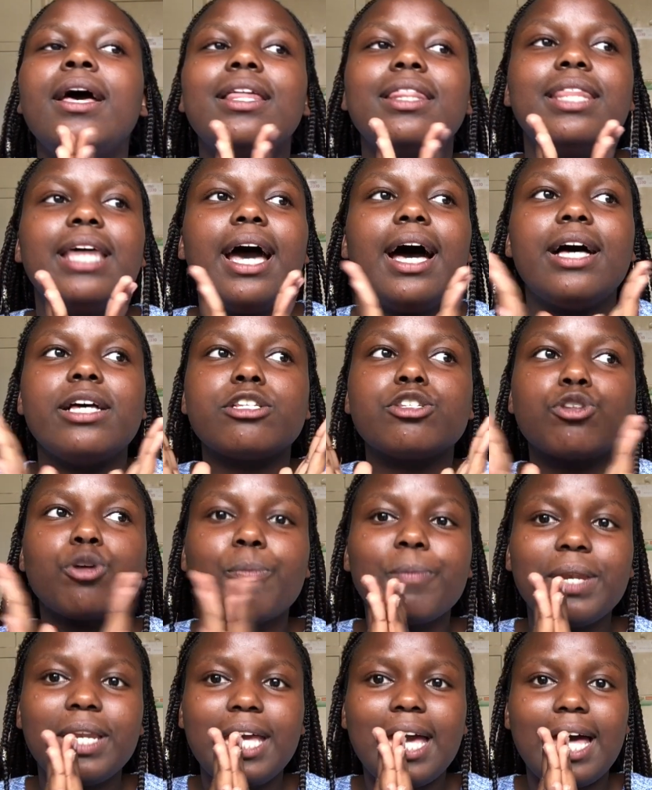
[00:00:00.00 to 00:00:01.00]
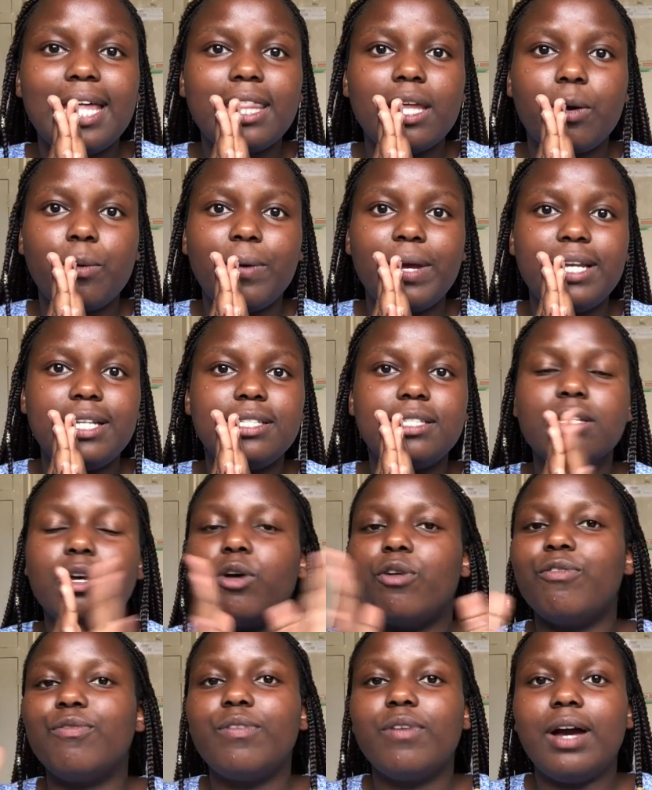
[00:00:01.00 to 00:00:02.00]
There are so many other ways
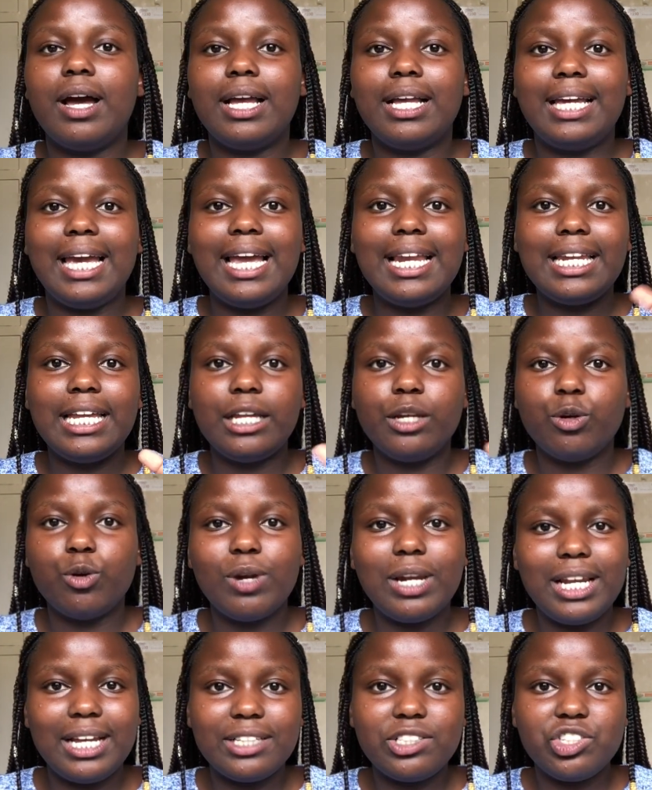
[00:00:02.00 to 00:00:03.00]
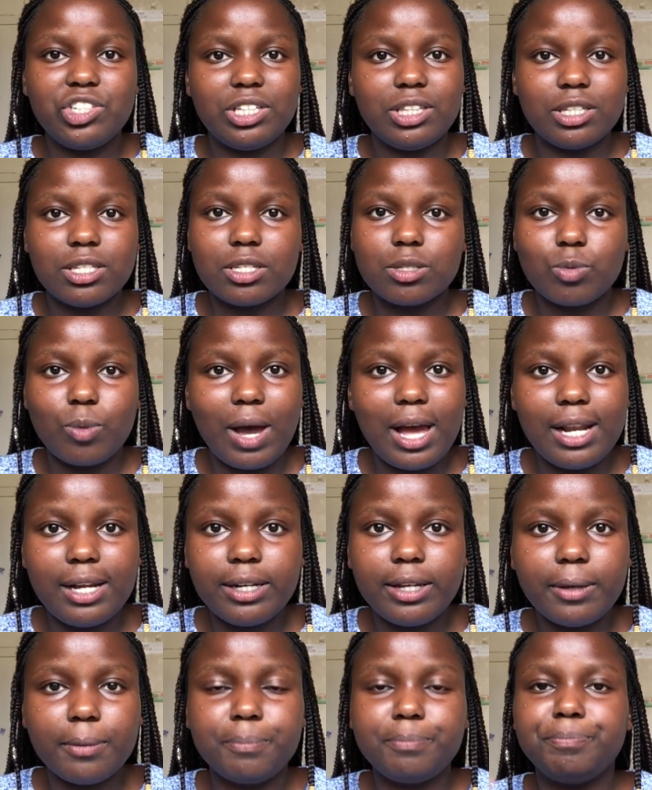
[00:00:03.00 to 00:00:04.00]
of gaining knowledge in this world.